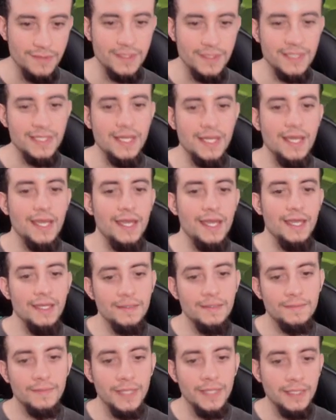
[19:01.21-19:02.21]
is a
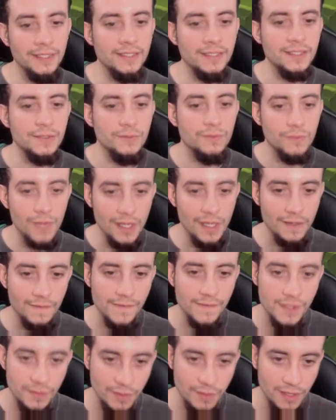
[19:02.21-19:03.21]
8 mana
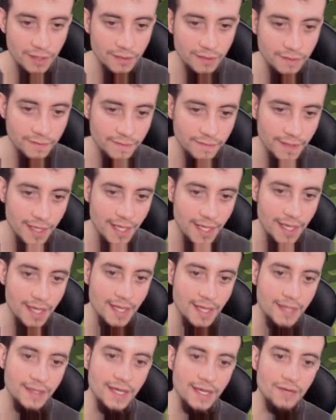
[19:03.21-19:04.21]
12/12
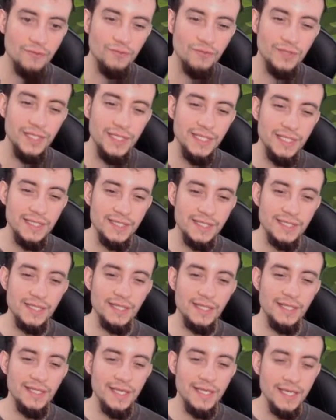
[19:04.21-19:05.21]
that reads
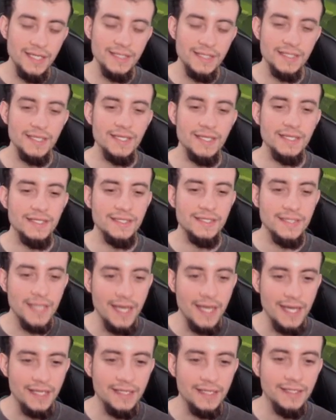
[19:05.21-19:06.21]
Can't
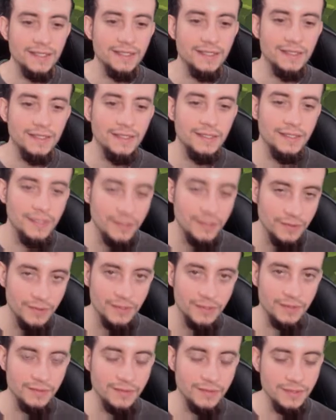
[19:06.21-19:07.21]
Attack
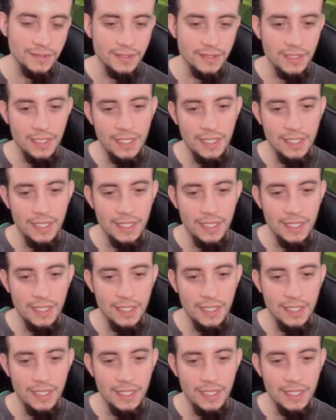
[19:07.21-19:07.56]
Heroes.